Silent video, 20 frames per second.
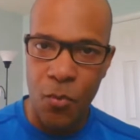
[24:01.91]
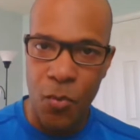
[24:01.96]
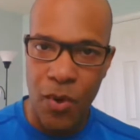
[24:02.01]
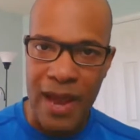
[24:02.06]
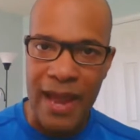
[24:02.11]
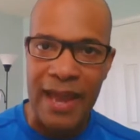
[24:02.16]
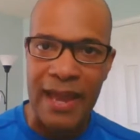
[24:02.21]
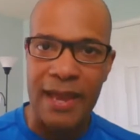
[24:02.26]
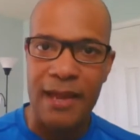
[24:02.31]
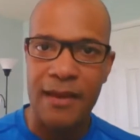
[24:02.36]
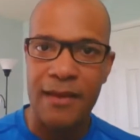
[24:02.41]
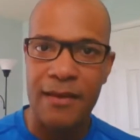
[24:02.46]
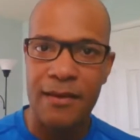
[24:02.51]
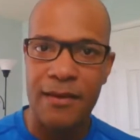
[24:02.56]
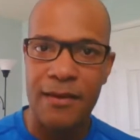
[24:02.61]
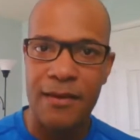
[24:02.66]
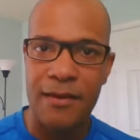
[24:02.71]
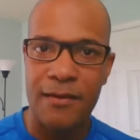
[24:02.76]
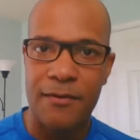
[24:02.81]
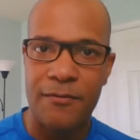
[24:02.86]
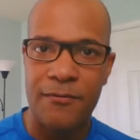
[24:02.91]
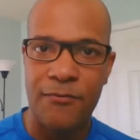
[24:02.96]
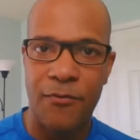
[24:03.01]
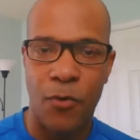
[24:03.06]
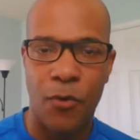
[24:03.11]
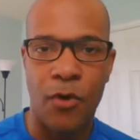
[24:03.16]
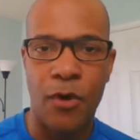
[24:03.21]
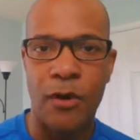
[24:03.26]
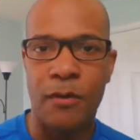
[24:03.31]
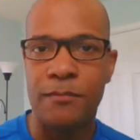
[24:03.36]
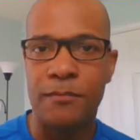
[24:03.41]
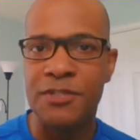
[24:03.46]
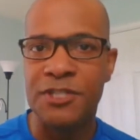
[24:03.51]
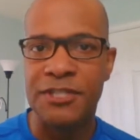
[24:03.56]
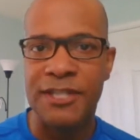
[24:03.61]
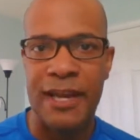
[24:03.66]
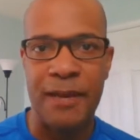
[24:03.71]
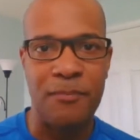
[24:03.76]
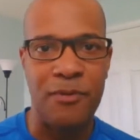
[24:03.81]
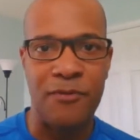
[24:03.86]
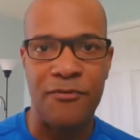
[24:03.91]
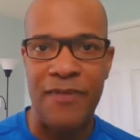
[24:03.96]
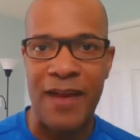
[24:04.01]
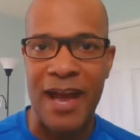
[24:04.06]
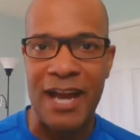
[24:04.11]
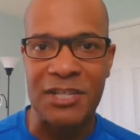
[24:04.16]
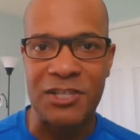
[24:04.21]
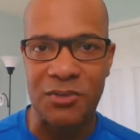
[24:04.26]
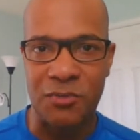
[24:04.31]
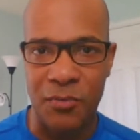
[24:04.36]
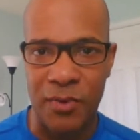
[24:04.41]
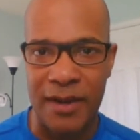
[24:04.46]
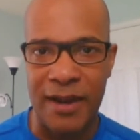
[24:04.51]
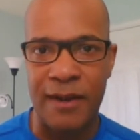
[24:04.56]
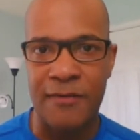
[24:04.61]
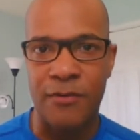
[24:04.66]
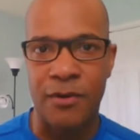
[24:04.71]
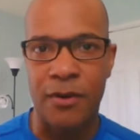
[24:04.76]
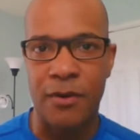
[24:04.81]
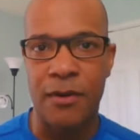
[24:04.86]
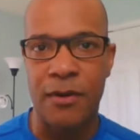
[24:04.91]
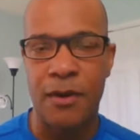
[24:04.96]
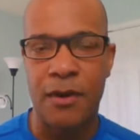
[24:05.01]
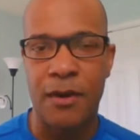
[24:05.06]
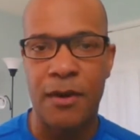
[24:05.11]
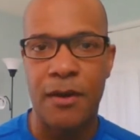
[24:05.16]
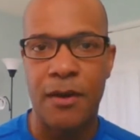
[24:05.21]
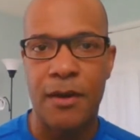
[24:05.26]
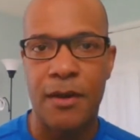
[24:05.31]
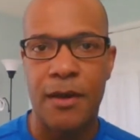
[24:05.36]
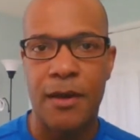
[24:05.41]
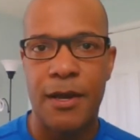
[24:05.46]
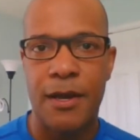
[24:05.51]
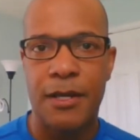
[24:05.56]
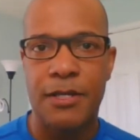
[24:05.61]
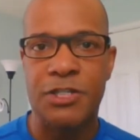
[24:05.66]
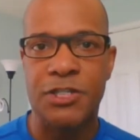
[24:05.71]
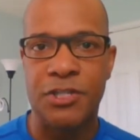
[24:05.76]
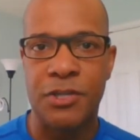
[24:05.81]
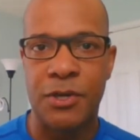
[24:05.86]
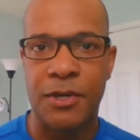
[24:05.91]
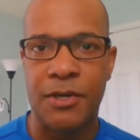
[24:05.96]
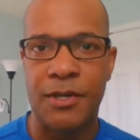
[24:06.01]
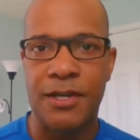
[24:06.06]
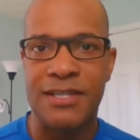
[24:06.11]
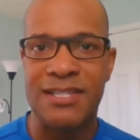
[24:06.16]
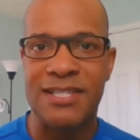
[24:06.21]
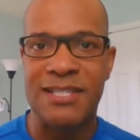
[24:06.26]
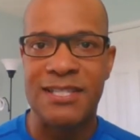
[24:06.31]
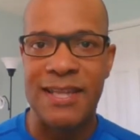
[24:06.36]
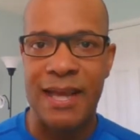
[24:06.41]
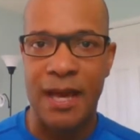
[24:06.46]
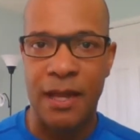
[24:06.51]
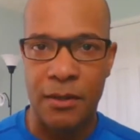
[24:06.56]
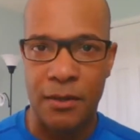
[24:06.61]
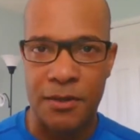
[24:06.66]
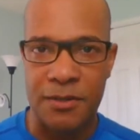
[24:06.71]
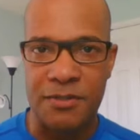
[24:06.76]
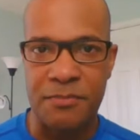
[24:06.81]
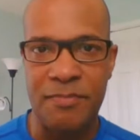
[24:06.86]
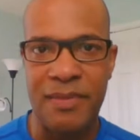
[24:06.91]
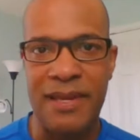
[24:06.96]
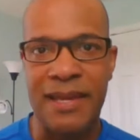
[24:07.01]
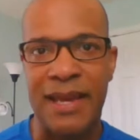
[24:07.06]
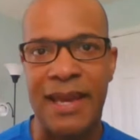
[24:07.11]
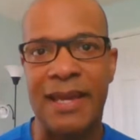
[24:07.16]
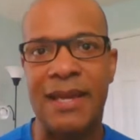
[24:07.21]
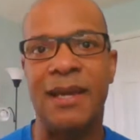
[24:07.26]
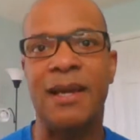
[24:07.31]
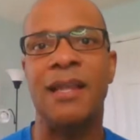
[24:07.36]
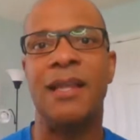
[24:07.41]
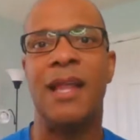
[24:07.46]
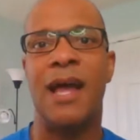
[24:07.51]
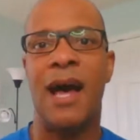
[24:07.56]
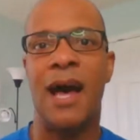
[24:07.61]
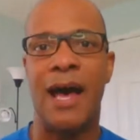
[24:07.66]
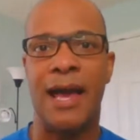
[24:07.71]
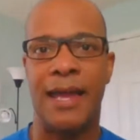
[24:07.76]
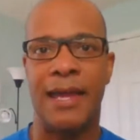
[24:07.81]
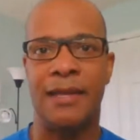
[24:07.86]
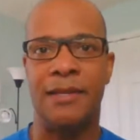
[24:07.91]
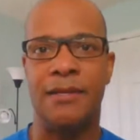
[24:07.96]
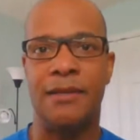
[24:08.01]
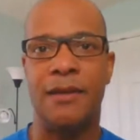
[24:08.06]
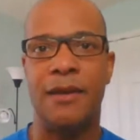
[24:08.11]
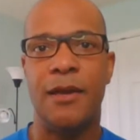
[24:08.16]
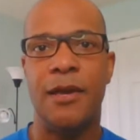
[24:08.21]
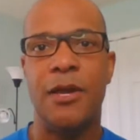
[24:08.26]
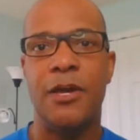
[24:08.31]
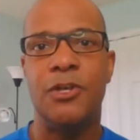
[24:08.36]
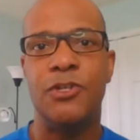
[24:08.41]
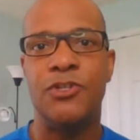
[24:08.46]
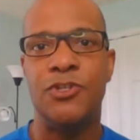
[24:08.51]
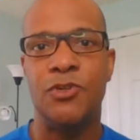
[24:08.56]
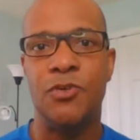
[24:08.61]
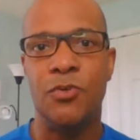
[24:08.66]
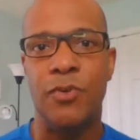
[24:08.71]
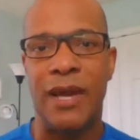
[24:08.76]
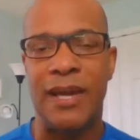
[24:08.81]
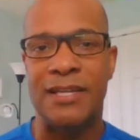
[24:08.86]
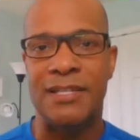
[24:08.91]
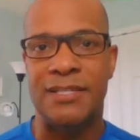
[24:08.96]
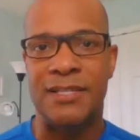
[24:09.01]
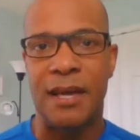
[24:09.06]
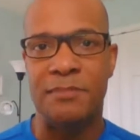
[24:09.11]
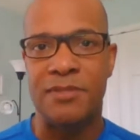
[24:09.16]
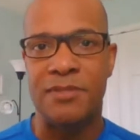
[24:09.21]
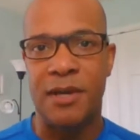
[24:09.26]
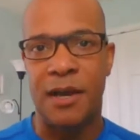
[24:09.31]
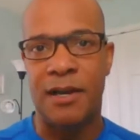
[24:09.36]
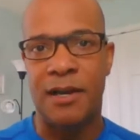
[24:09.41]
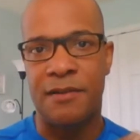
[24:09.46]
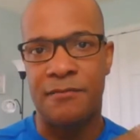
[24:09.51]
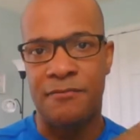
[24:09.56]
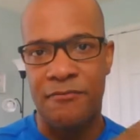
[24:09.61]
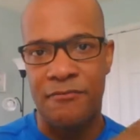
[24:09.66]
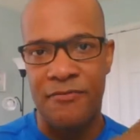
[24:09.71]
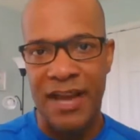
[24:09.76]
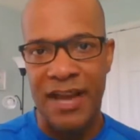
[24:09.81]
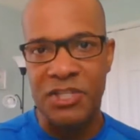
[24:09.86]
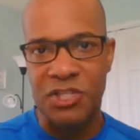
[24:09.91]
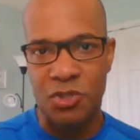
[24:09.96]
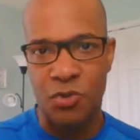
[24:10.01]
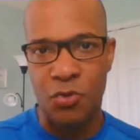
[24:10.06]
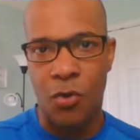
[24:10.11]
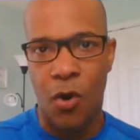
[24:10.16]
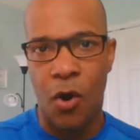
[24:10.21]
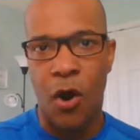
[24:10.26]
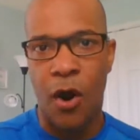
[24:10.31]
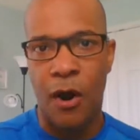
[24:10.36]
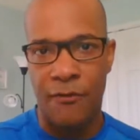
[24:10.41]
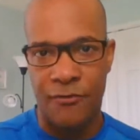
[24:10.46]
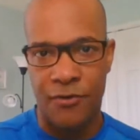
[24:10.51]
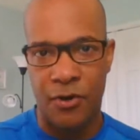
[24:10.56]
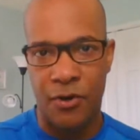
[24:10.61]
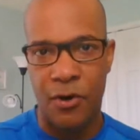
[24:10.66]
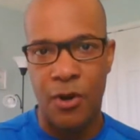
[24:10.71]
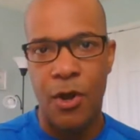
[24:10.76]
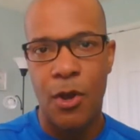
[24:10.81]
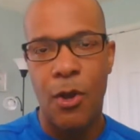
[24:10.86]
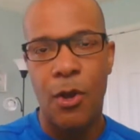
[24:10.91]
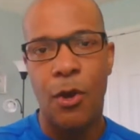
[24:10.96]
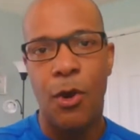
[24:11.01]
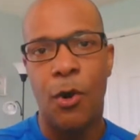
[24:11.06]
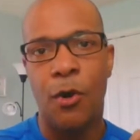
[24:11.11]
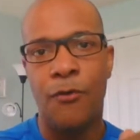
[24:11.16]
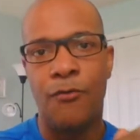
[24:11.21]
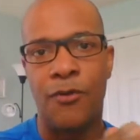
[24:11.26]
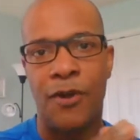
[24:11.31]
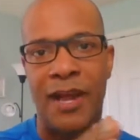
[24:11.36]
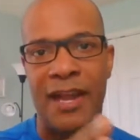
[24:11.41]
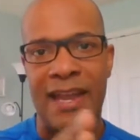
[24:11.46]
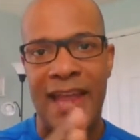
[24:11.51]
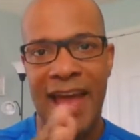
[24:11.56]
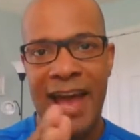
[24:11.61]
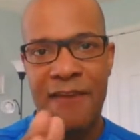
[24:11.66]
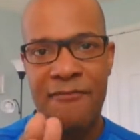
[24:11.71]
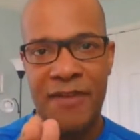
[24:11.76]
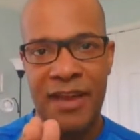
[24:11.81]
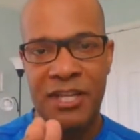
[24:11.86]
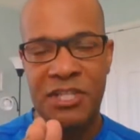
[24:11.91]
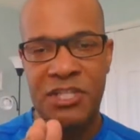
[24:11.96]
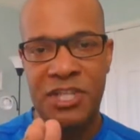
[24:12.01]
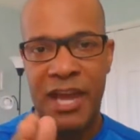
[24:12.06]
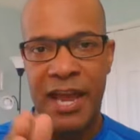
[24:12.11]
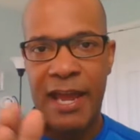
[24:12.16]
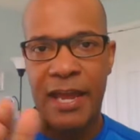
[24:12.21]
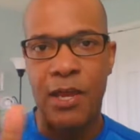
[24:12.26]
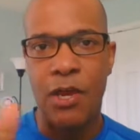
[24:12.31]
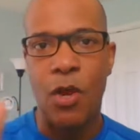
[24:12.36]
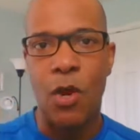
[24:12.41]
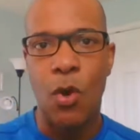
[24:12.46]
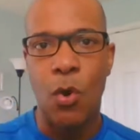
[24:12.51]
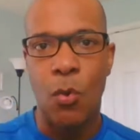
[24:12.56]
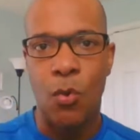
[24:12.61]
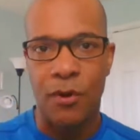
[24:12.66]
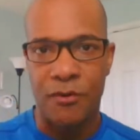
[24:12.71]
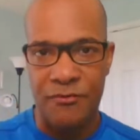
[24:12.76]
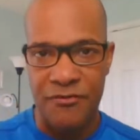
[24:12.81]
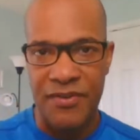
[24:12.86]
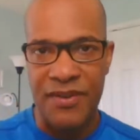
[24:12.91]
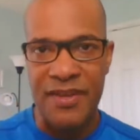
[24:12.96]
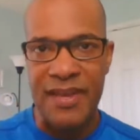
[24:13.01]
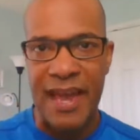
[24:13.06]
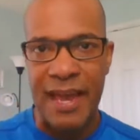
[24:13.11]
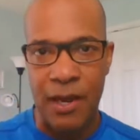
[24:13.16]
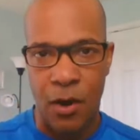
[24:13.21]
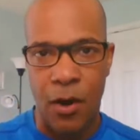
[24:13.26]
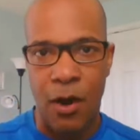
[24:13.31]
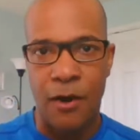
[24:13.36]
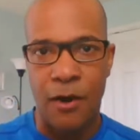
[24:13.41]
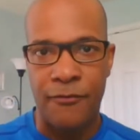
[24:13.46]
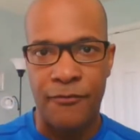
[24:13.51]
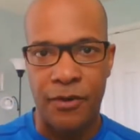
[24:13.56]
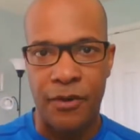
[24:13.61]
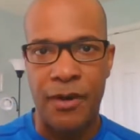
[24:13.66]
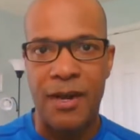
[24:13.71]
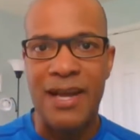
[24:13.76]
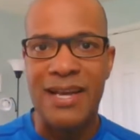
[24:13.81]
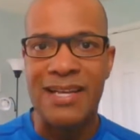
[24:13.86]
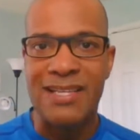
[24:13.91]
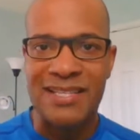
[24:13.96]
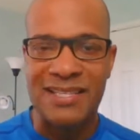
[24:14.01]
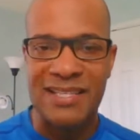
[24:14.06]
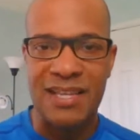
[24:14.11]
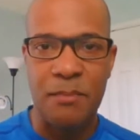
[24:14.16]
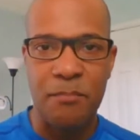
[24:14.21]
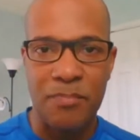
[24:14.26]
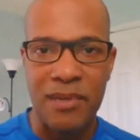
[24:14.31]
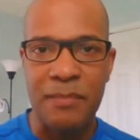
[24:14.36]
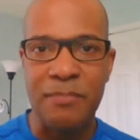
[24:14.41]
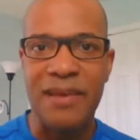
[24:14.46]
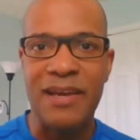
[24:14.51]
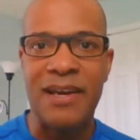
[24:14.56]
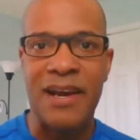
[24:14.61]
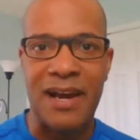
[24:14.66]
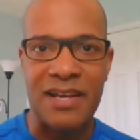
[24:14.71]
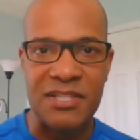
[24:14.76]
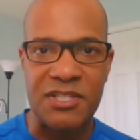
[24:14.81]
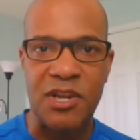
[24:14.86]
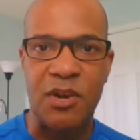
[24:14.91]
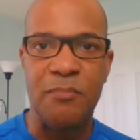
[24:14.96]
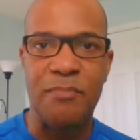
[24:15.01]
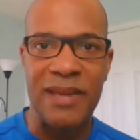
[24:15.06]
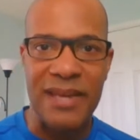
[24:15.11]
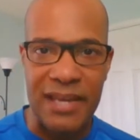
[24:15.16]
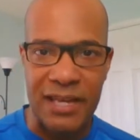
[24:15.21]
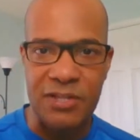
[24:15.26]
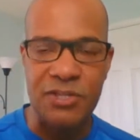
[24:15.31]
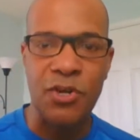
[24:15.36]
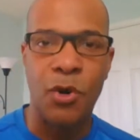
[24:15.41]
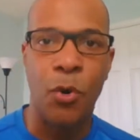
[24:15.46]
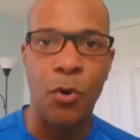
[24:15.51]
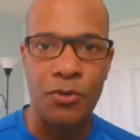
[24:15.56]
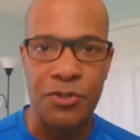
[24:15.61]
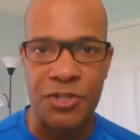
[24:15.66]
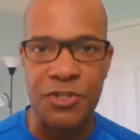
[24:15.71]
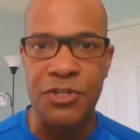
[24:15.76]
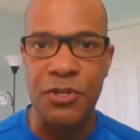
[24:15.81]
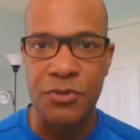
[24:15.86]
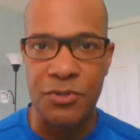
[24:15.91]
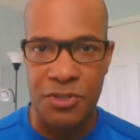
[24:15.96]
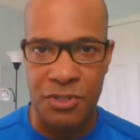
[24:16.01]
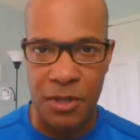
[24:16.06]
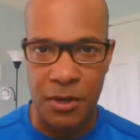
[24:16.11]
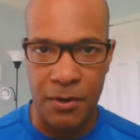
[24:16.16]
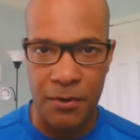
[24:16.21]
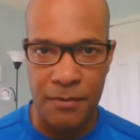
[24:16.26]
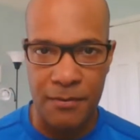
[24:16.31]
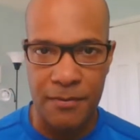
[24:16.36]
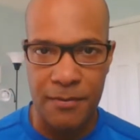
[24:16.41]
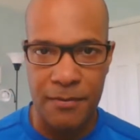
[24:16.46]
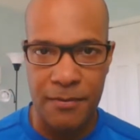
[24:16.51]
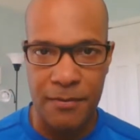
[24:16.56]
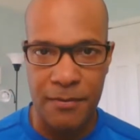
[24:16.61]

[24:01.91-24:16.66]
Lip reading: way, form, shape, or fashion, whatever, should sellers be inclined to accept a conventional offer over an FHA or VA offer simply because they're being told to do so.